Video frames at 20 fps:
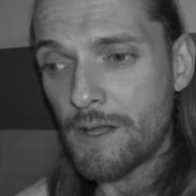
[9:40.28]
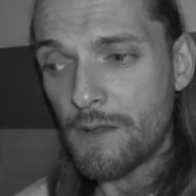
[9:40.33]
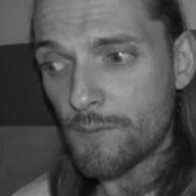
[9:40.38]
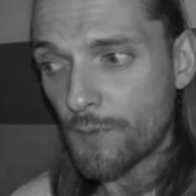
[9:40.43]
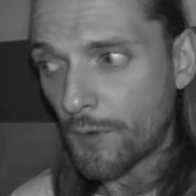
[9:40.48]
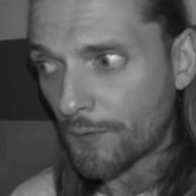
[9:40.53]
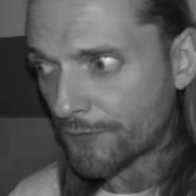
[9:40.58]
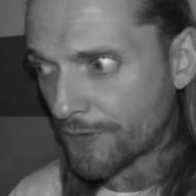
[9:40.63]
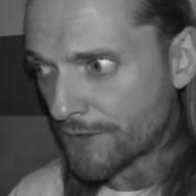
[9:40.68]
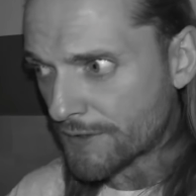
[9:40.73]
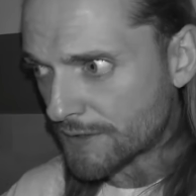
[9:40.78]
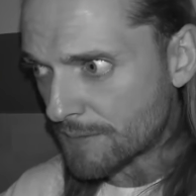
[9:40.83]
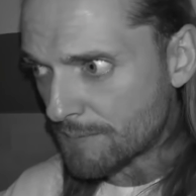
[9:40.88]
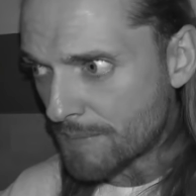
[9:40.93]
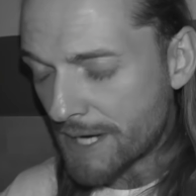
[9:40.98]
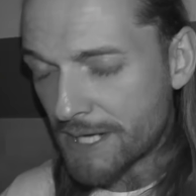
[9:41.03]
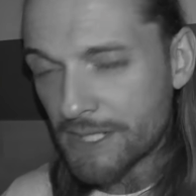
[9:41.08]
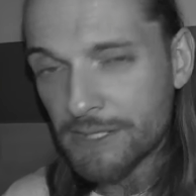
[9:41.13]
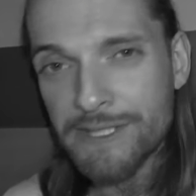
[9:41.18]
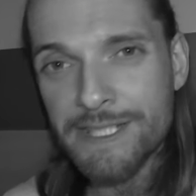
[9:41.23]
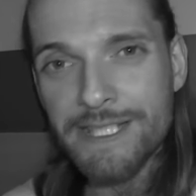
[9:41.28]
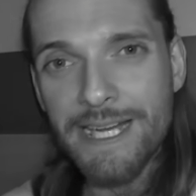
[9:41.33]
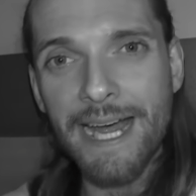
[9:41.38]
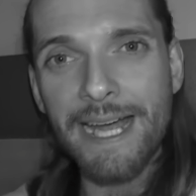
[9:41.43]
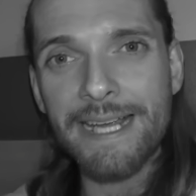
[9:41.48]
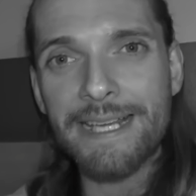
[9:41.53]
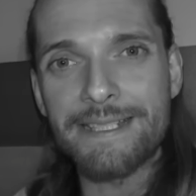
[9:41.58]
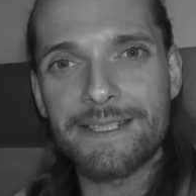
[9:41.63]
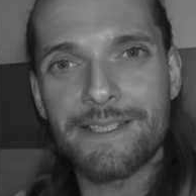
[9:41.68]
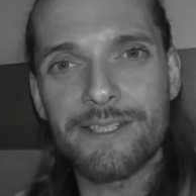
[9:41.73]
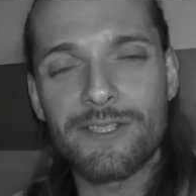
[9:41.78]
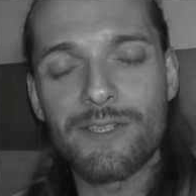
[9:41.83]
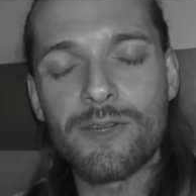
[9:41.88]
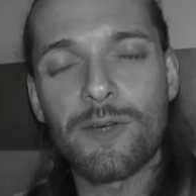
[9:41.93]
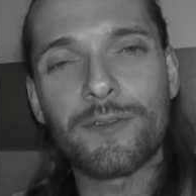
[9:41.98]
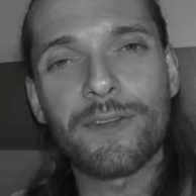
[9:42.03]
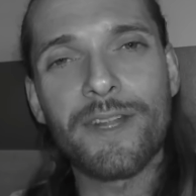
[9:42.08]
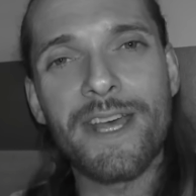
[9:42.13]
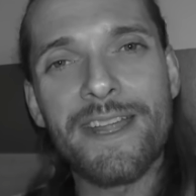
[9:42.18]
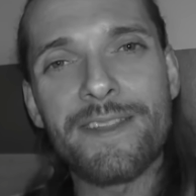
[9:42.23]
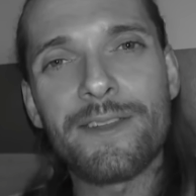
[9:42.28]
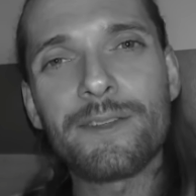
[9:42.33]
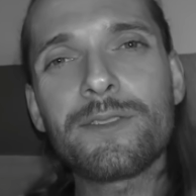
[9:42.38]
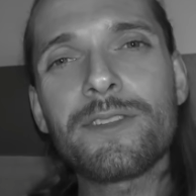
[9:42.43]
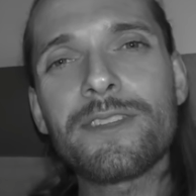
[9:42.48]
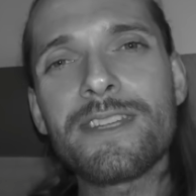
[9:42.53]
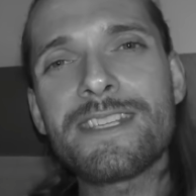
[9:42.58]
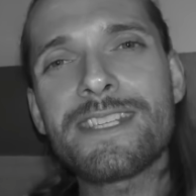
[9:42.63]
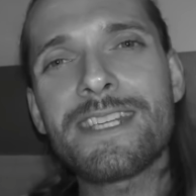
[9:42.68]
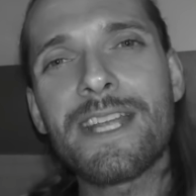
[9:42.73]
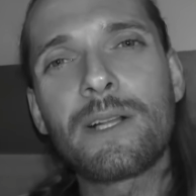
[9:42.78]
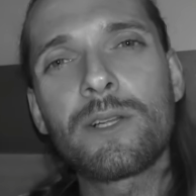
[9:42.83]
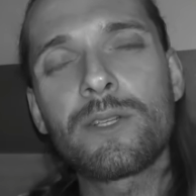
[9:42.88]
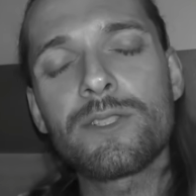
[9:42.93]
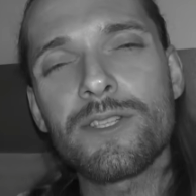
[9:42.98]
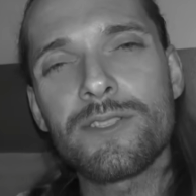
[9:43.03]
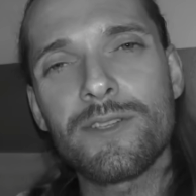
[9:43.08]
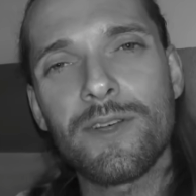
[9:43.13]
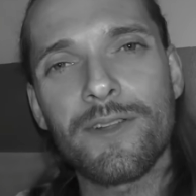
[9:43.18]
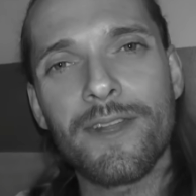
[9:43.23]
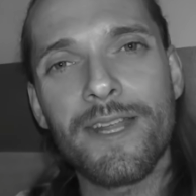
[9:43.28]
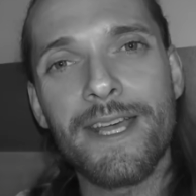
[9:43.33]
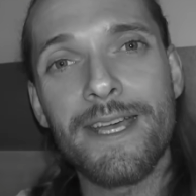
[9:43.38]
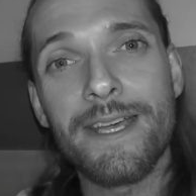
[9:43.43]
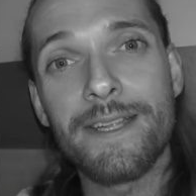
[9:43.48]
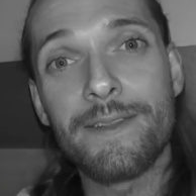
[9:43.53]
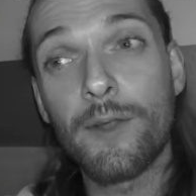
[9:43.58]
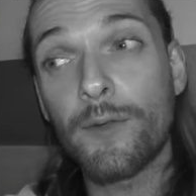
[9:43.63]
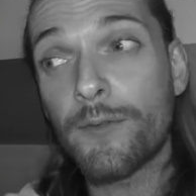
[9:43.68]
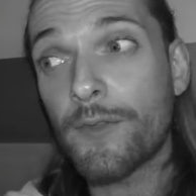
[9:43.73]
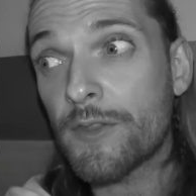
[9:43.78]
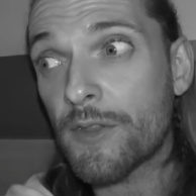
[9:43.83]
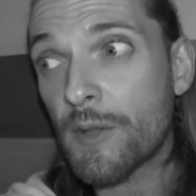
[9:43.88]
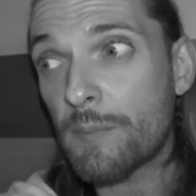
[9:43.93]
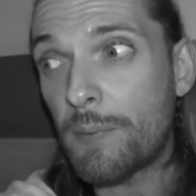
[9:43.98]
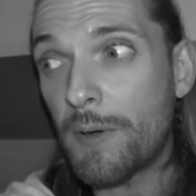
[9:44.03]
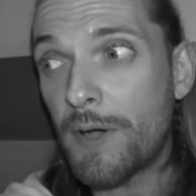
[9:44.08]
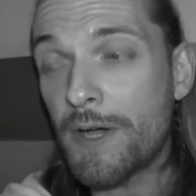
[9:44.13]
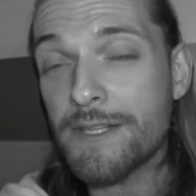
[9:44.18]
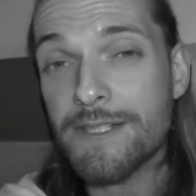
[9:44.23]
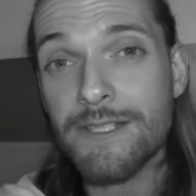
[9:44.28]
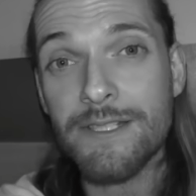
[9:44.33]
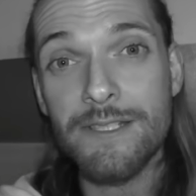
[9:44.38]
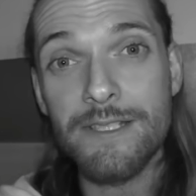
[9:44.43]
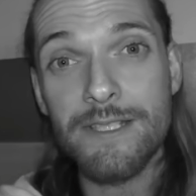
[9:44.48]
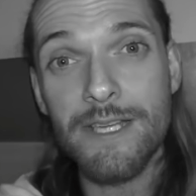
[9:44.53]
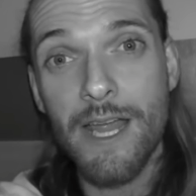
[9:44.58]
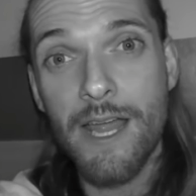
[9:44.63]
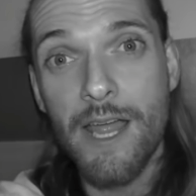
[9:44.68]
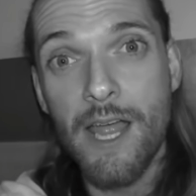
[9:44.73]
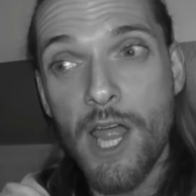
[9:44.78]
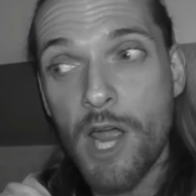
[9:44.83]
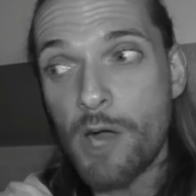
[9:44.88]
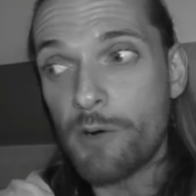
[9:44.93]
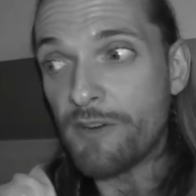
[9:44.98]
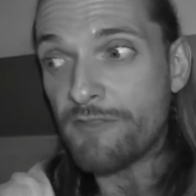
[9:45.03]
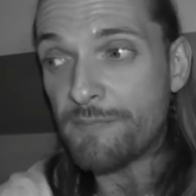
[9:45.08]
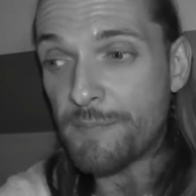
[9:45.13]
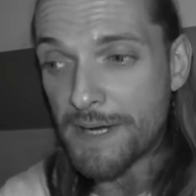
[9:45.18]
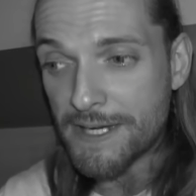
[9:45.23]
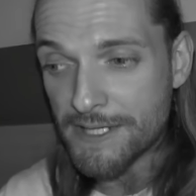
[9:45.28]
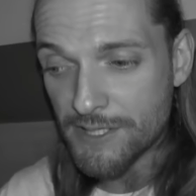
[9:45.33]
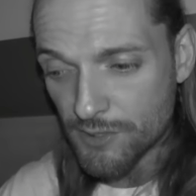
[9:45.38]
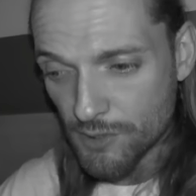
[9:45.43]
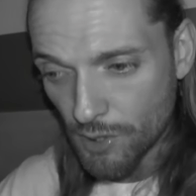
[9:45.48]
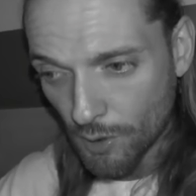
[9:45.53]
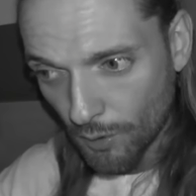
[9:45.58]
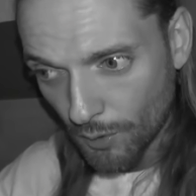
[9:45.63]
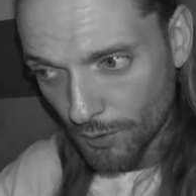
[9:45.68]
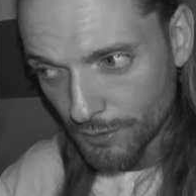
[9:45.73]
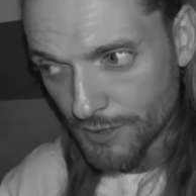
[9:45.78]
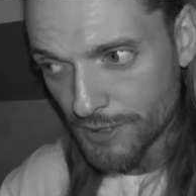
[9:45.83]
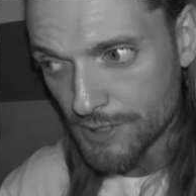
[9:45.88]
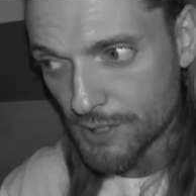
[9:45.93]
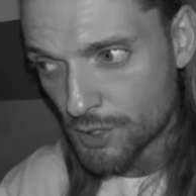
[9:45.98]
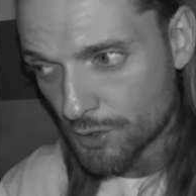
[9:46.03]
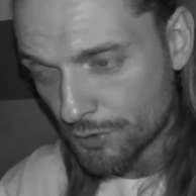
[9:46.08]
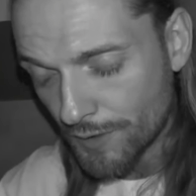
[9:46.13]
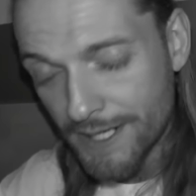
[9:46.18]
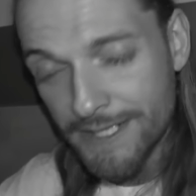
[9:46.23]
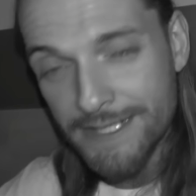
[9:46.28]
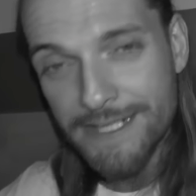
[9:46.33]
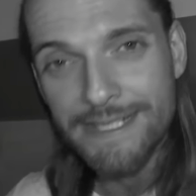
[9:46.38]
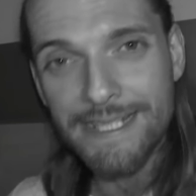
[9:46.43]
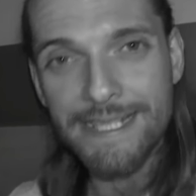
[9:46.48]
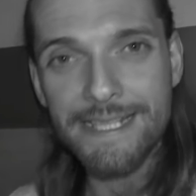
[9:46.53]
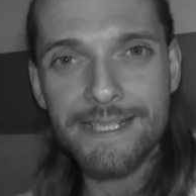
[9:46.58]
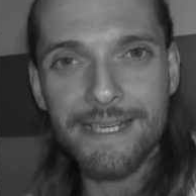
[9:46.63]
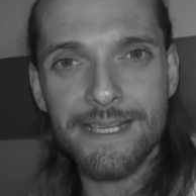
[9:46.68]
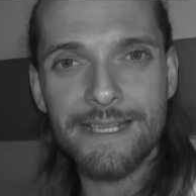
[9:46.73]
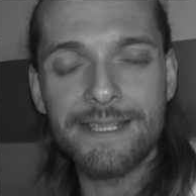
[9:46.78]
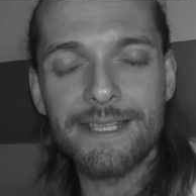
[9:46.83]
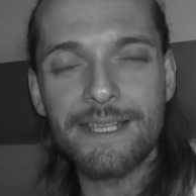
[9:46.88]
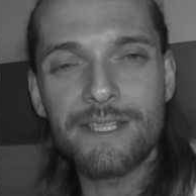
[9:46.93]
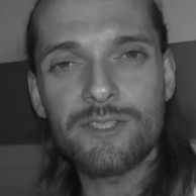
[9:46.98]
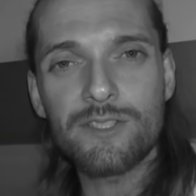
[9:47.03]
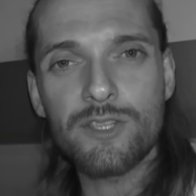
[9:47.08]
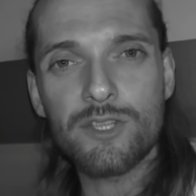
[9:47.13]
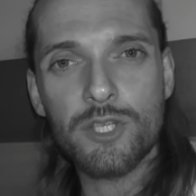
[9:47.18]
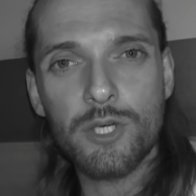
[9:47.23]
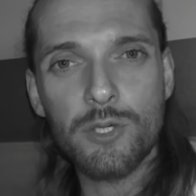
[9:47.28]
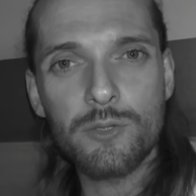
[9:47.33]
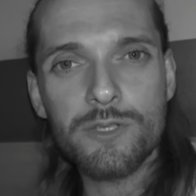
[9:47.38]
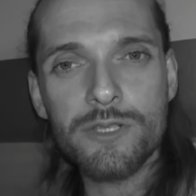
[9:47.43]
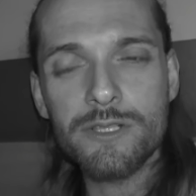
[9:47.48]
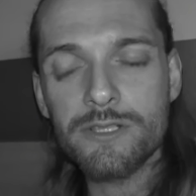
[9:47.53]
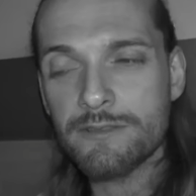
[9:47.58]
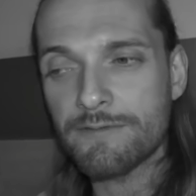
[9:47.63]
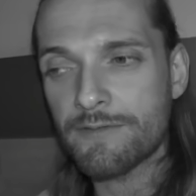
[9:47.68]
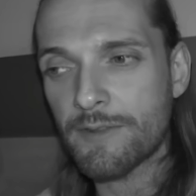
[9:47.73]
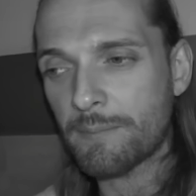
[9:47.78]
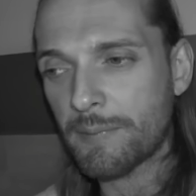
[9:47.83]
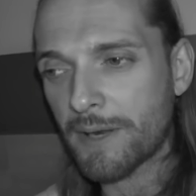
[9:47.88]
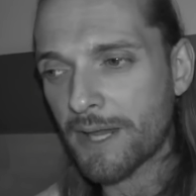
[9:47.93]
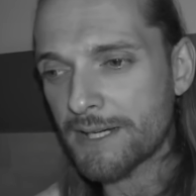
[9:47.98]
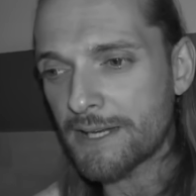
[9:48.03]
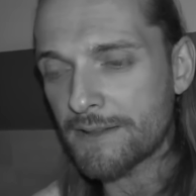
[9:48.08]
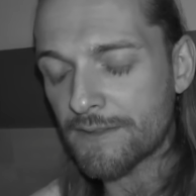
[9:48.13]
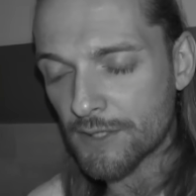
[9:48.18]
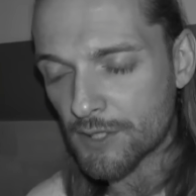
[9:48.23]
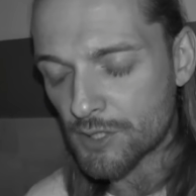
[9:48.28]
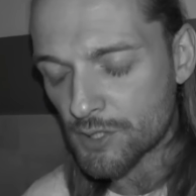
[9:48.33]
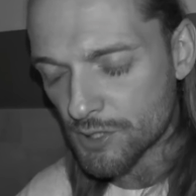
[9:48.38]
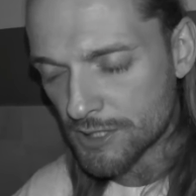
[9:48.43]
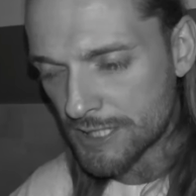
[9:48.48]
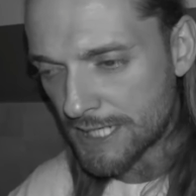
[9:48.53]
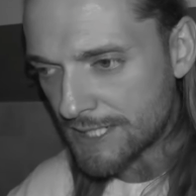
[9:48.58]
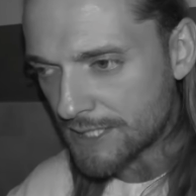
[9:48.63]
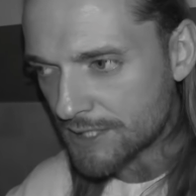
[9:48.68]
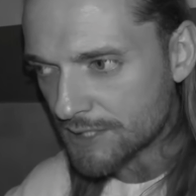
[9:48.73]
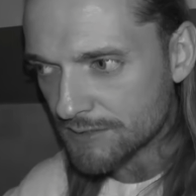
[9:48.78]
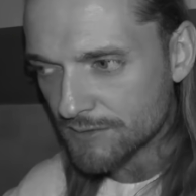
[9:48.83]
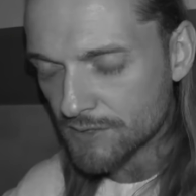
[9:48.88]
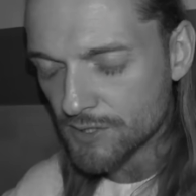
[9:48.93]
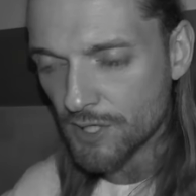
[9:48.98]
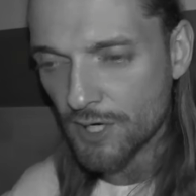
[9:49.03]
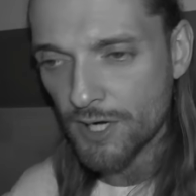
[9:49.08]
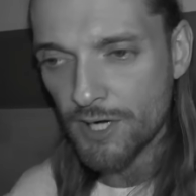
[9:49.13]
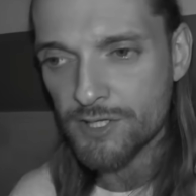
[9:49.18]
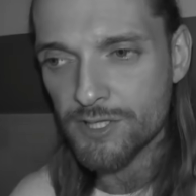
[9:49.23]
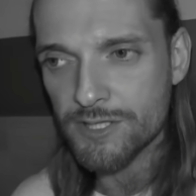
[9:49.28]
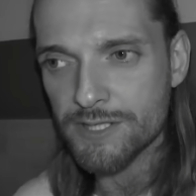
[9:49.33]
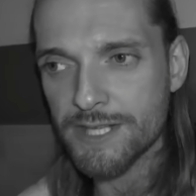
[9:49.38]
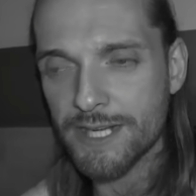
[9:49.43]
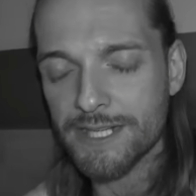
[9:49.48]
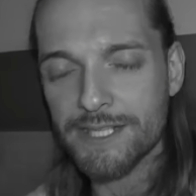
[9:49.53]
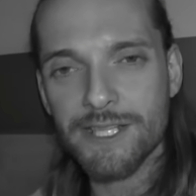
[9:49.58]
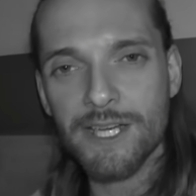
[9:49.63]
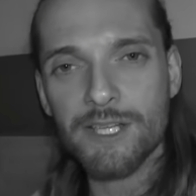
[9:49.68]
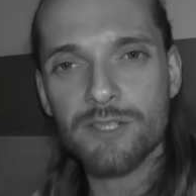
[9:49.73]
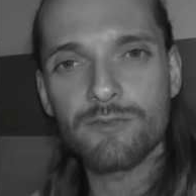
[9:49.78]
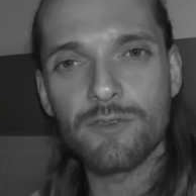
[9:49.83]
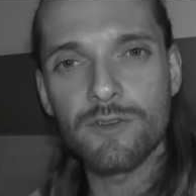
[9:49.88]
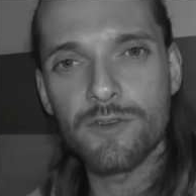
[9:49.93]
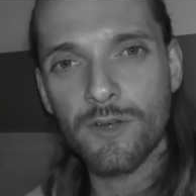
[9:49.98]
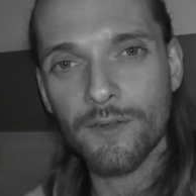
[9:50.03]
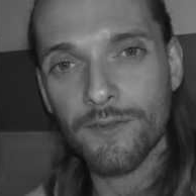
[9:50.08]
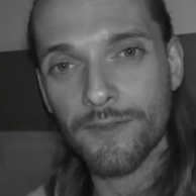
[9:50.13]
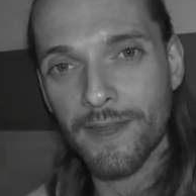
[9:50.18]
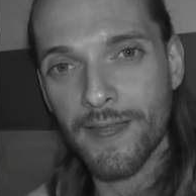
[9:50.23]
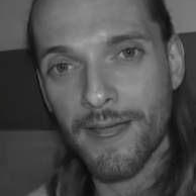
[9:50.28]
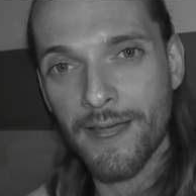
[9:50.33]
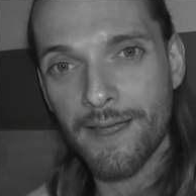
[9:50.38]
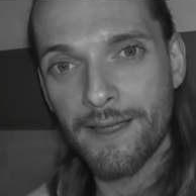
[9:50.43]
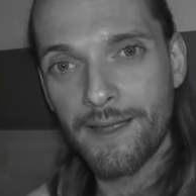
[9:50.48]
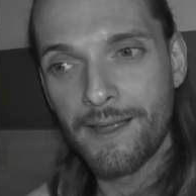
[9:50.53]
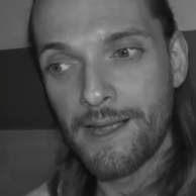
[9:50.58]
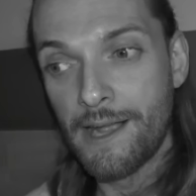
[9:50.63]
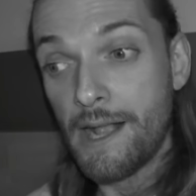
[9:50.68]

Not that the medical science is not there, not that the skills are not there, not that the persons who have been taught and trained in the institutions of the planet that teach surgeons, etc. are not there.